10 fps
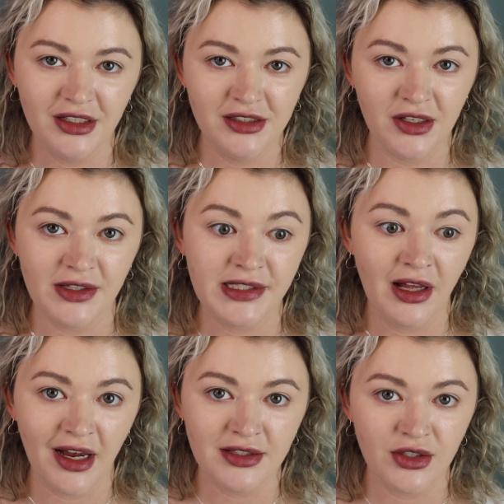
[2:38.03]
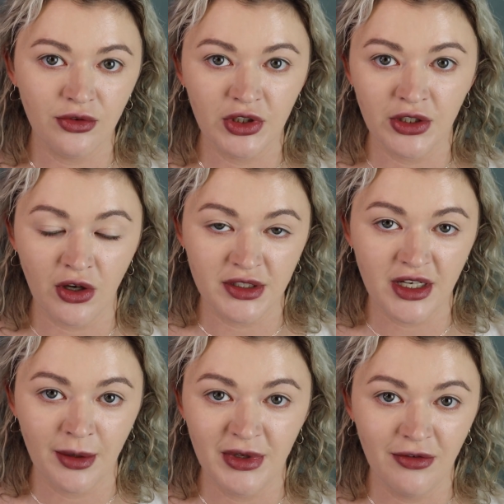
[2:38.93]
it does last a really long
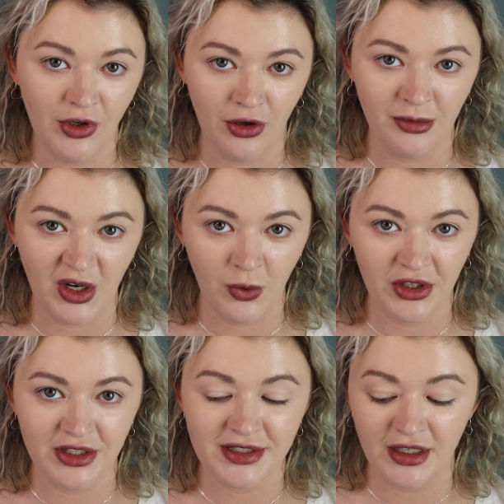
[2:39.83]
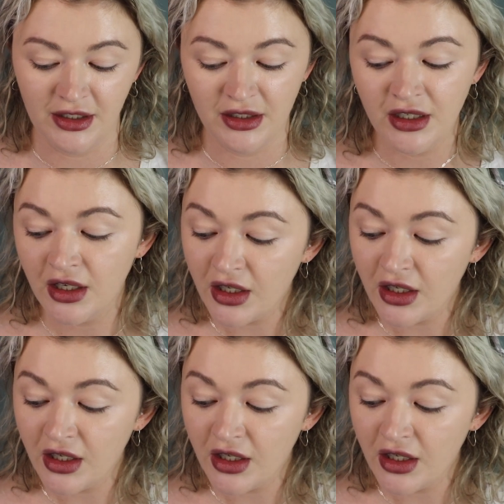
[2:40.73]
time even on my oily skin.